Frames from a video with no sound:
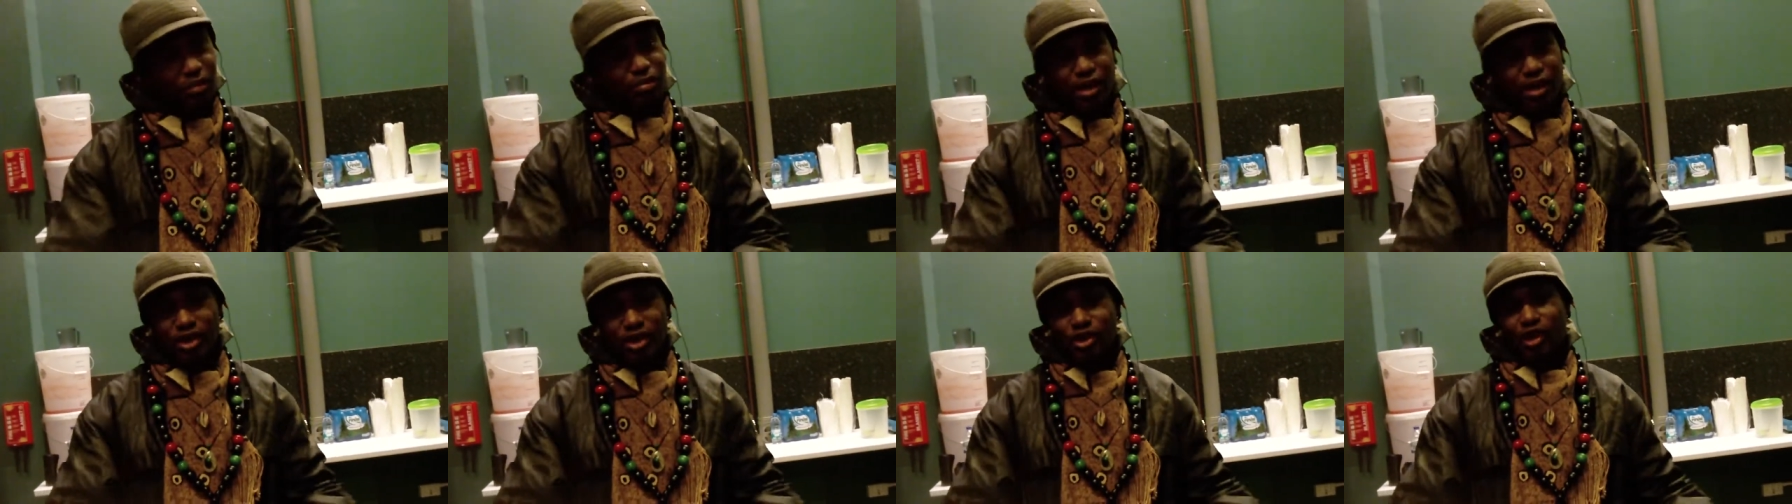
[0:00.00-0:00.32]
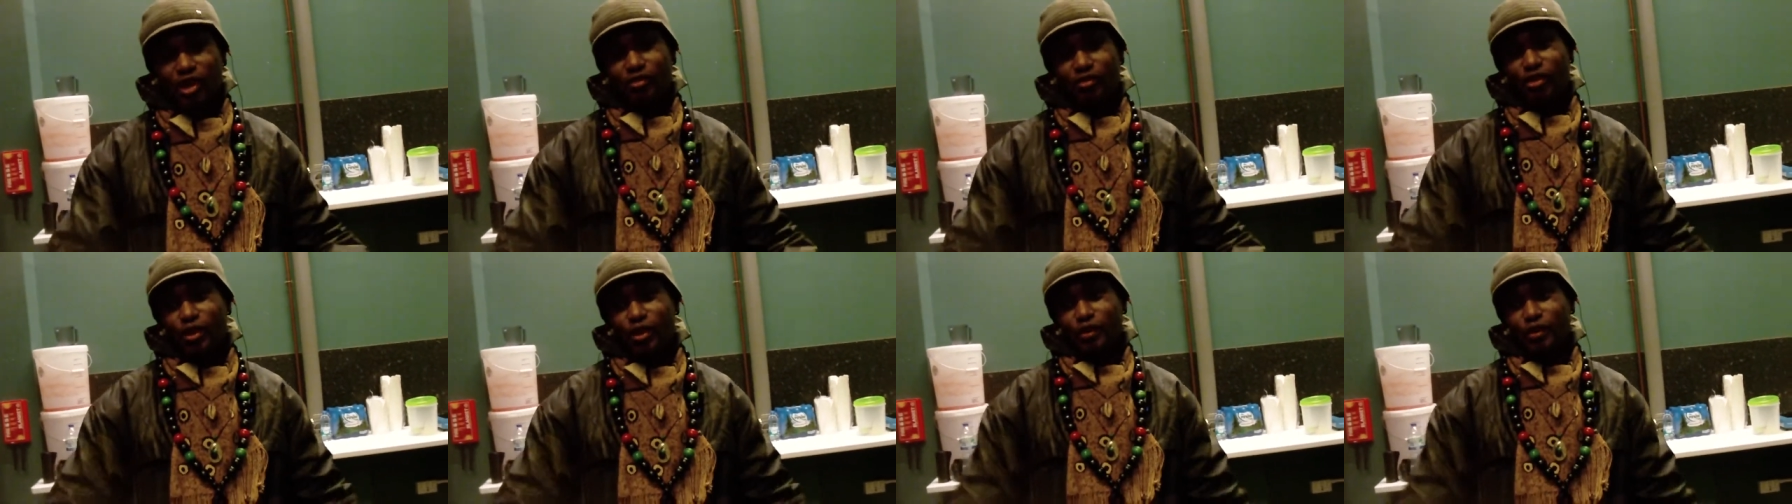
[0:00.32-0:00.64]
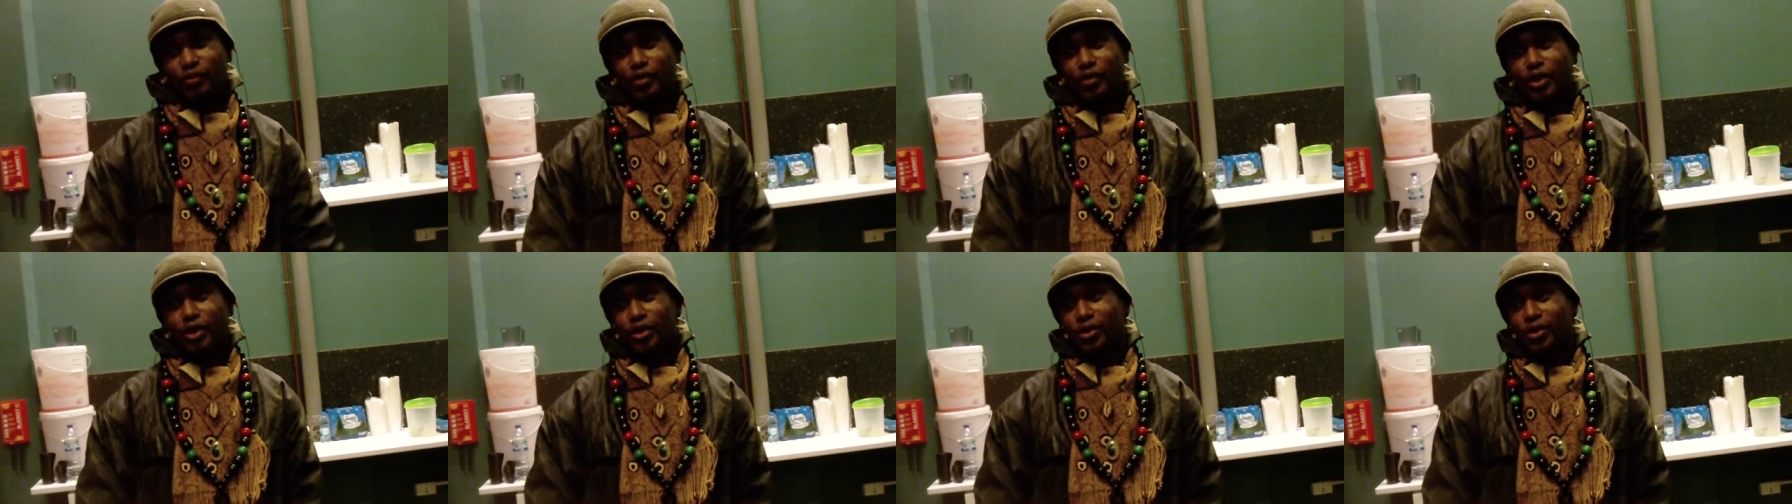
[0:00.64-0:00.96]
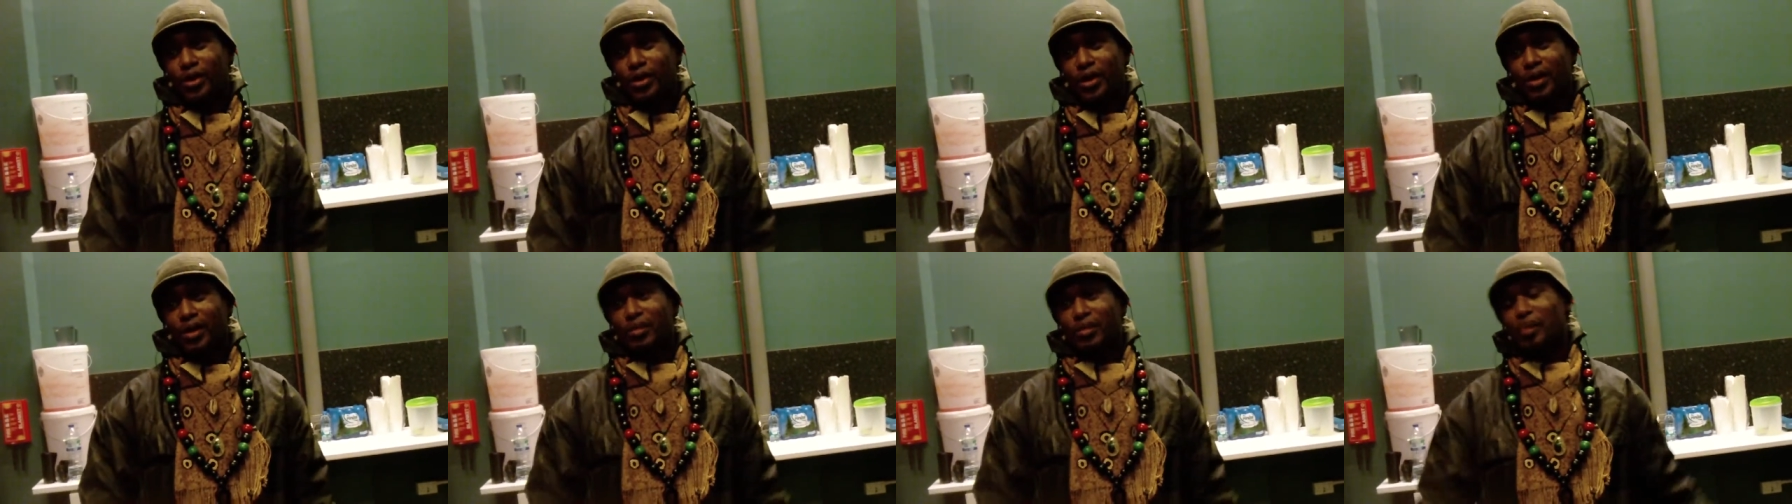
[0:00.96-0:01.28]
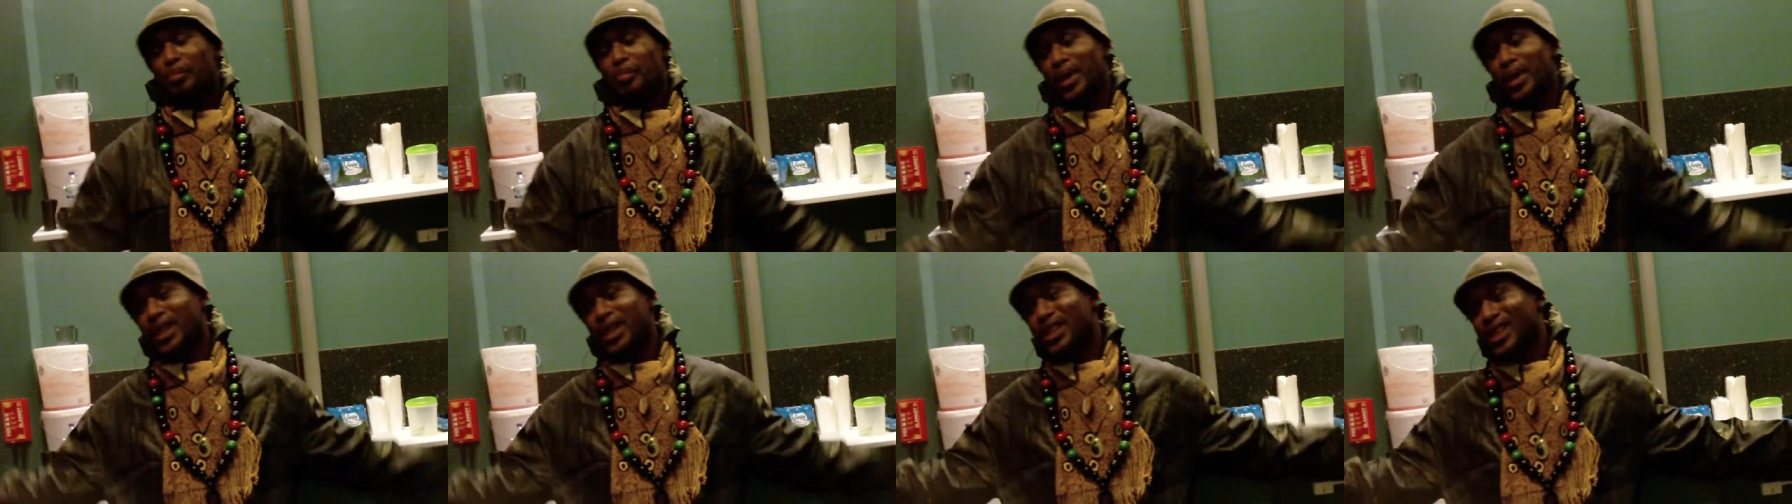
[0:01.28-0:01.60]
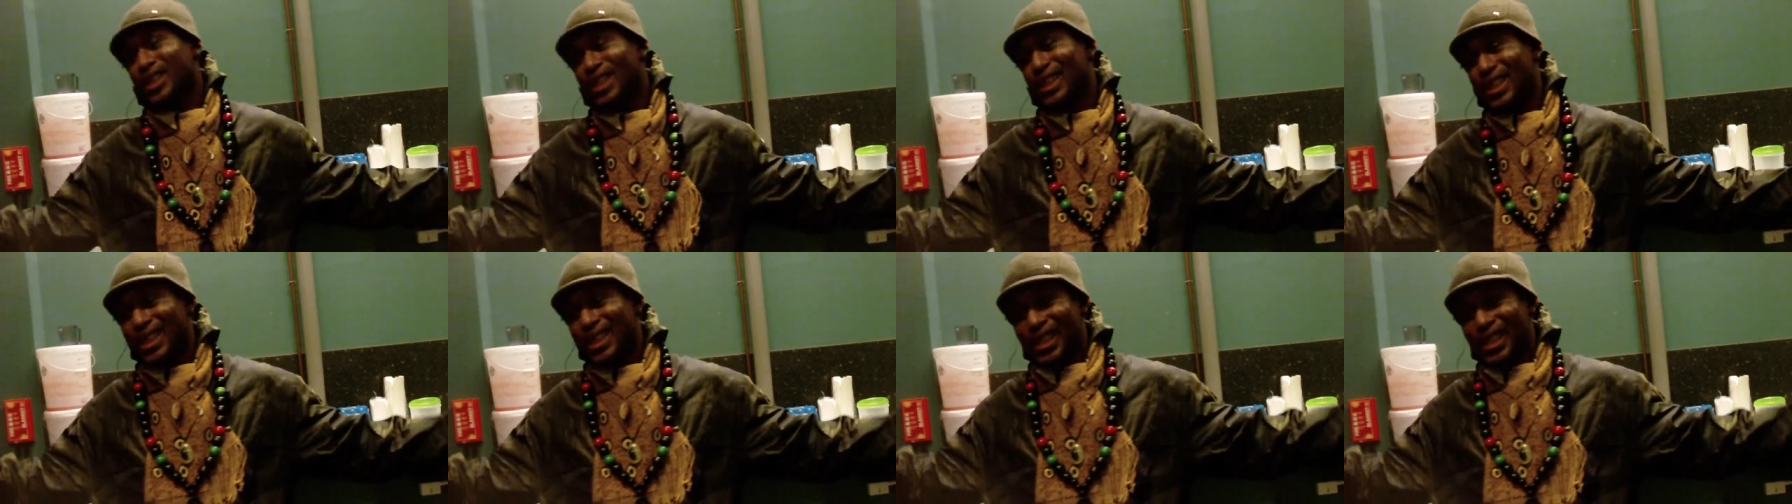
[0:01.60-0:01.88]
but it's not real food. But basically,